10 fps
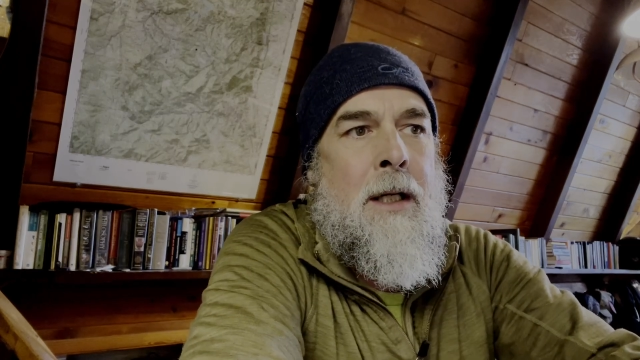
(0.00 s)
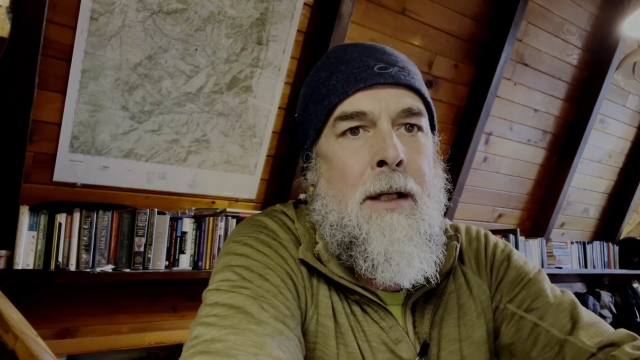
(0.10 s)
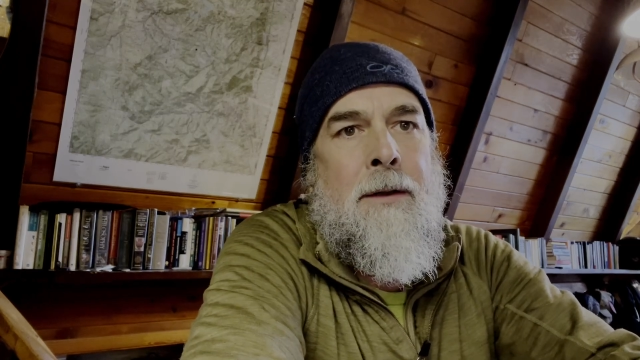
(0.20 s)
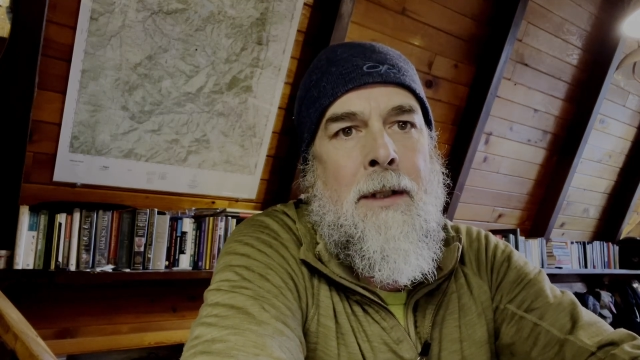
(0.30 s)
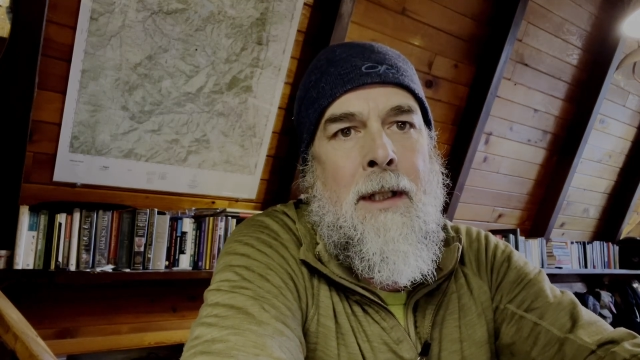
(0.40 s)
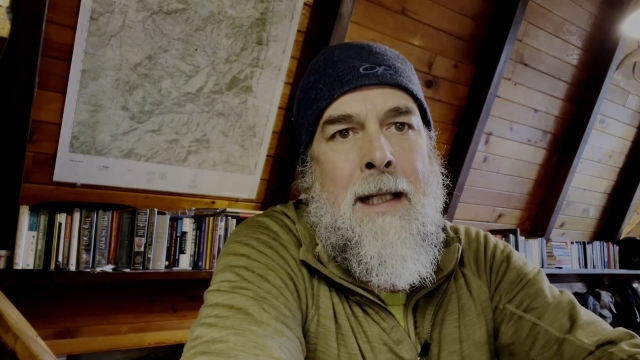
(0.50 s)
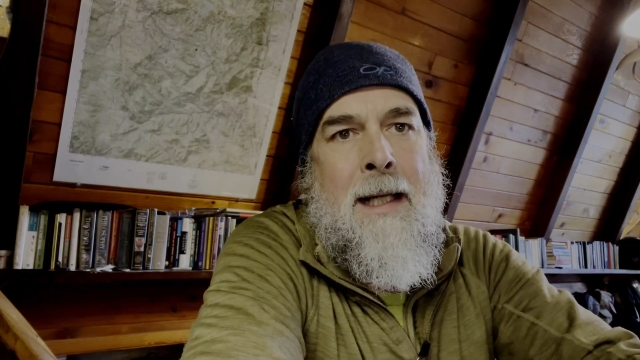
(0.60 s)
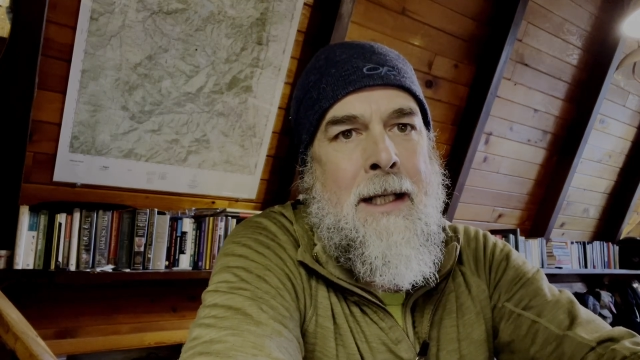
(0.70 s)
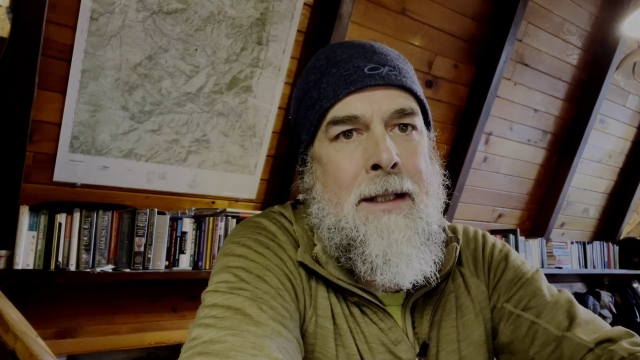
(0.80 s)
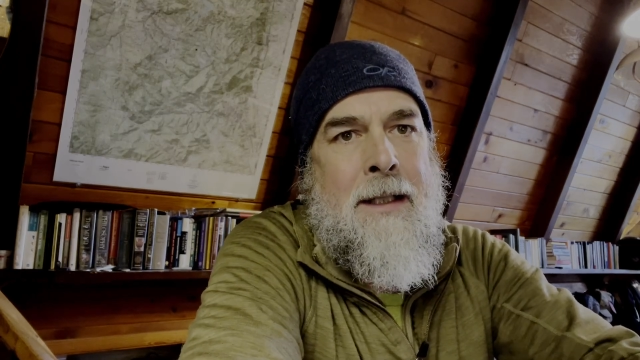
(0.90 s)
there's a
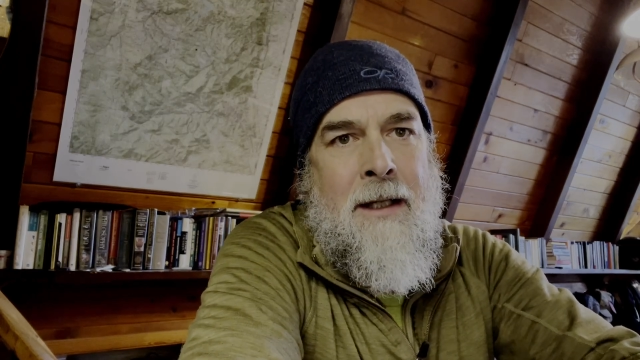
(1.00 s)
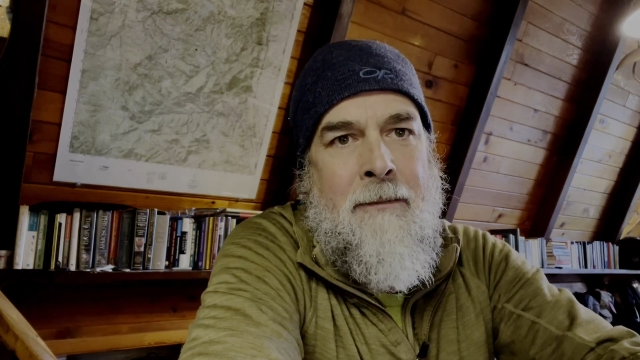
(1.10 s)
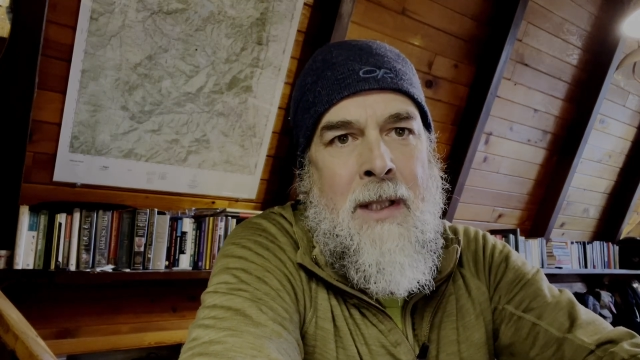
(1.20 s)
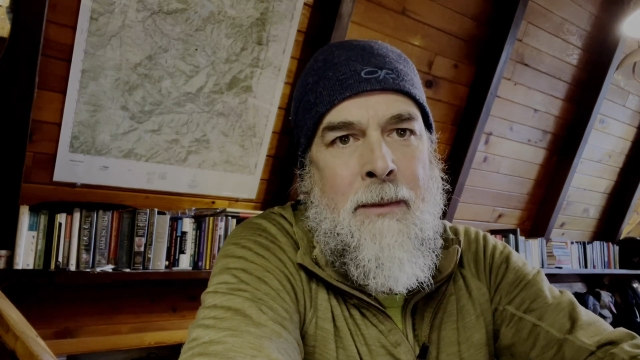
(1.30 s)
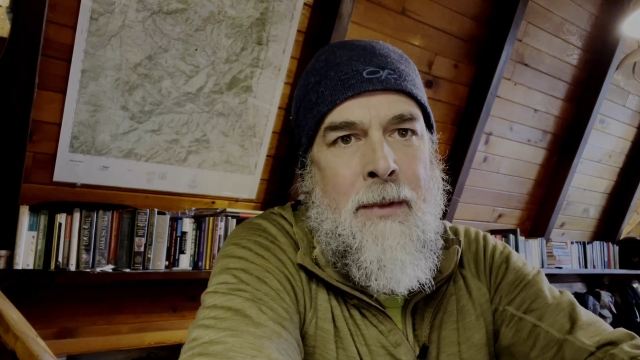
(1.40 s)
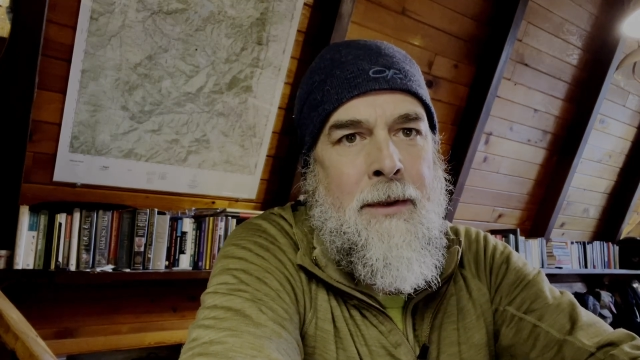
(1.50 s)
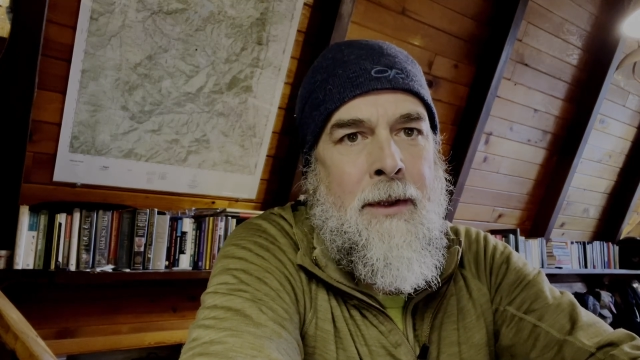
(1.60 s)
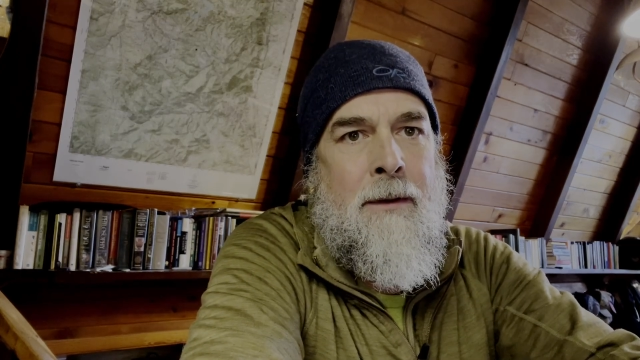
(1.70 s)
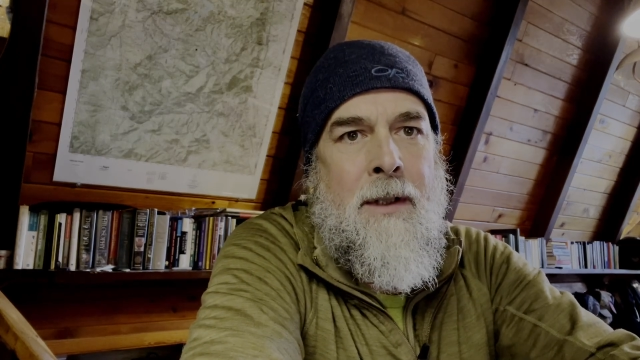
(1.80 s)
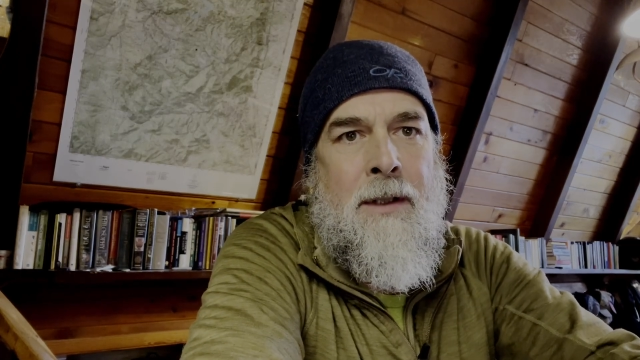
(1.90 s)
lot of stuff people
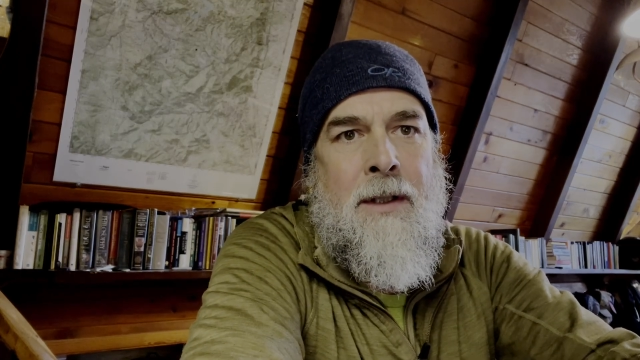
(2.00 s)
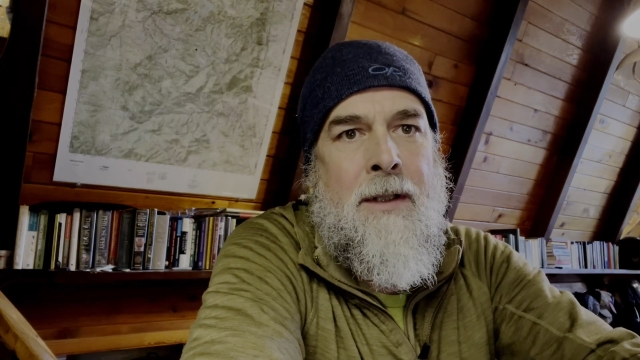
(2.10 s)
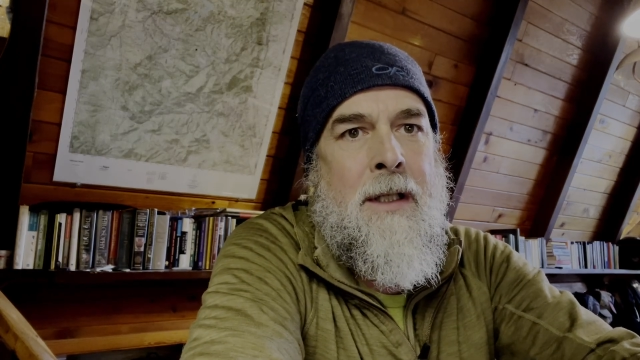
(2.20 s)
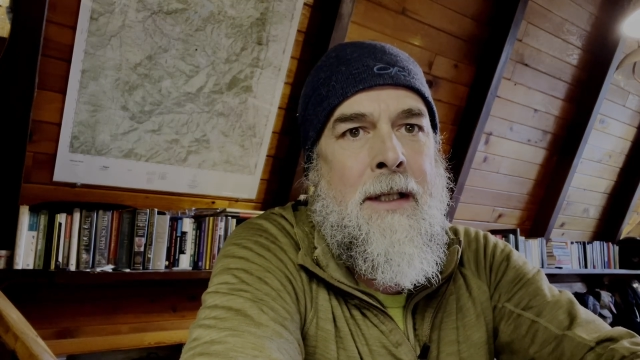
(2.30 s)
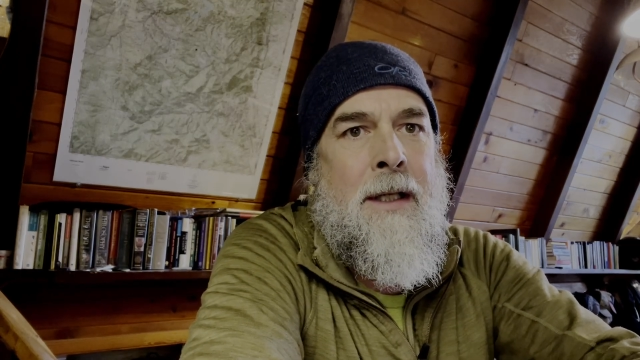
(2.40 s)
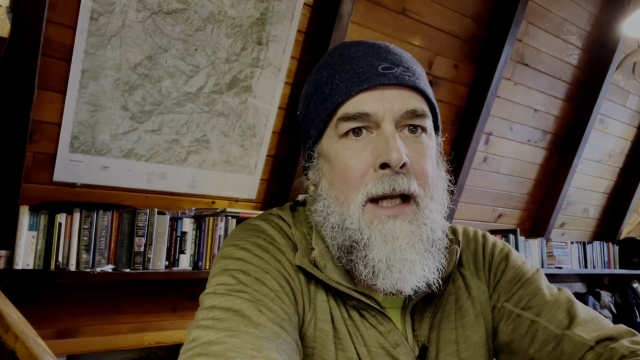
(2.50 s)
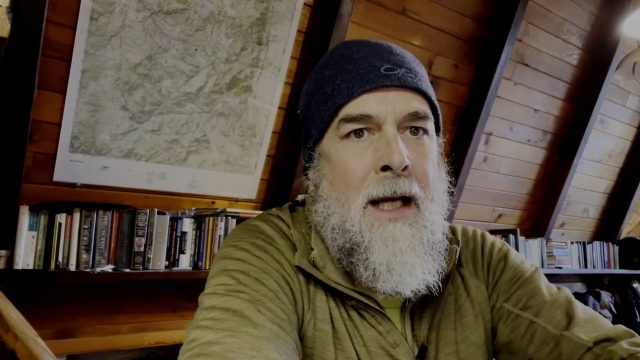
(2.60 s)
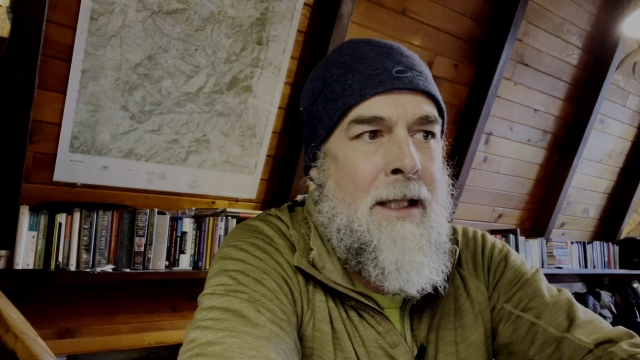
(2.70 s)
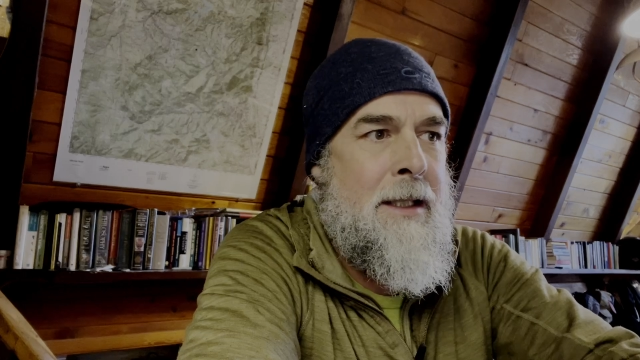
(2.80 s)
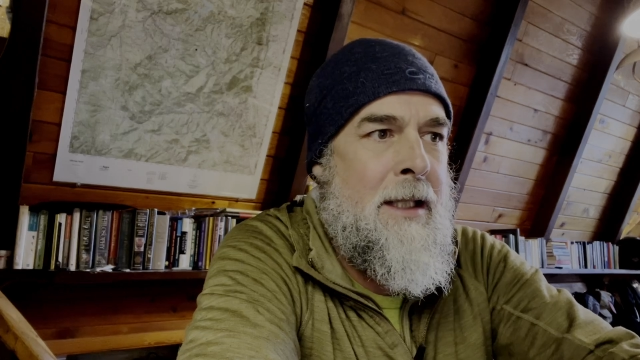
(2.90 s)
do that just is
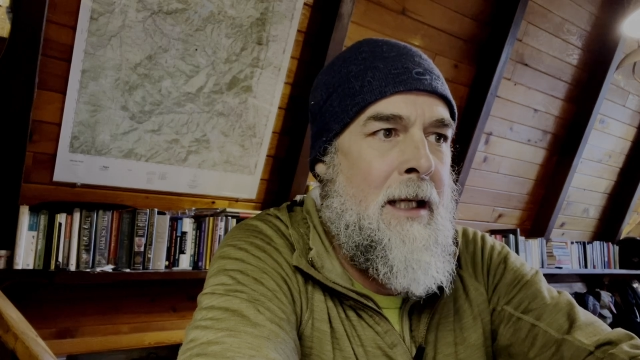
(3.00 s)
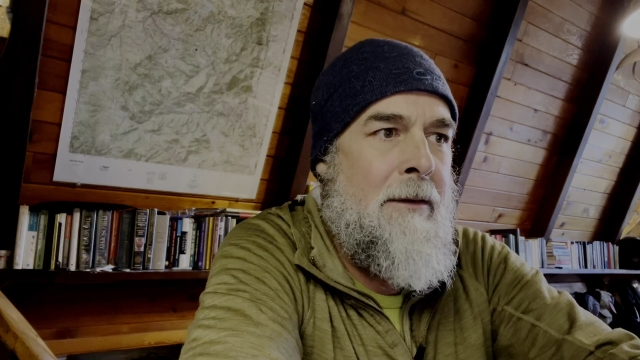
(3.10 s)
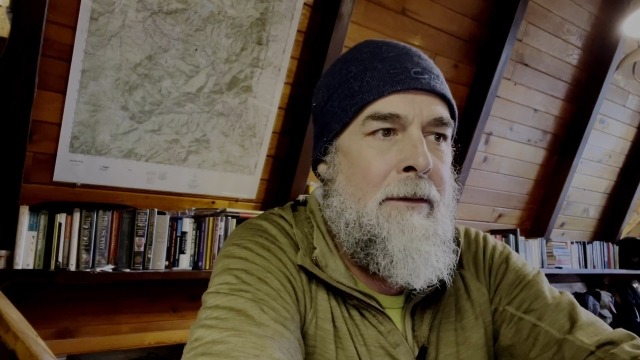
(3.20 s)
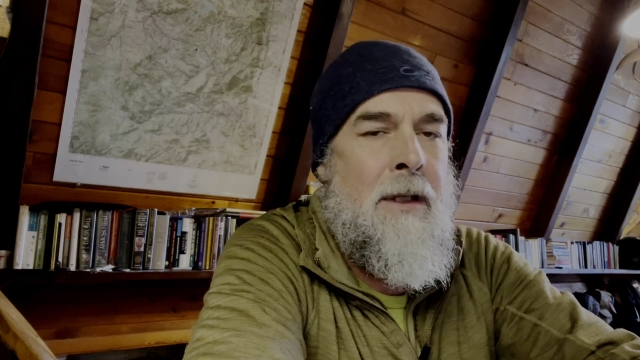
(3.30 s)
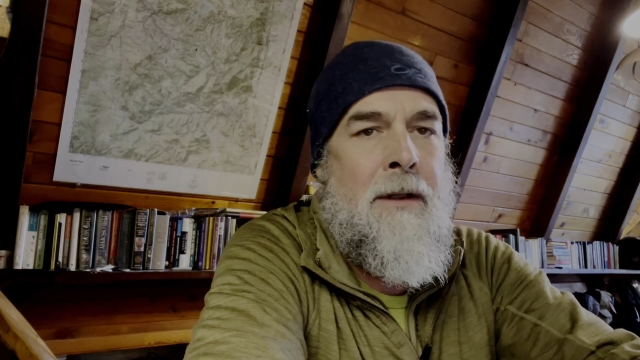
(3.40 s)
not safe.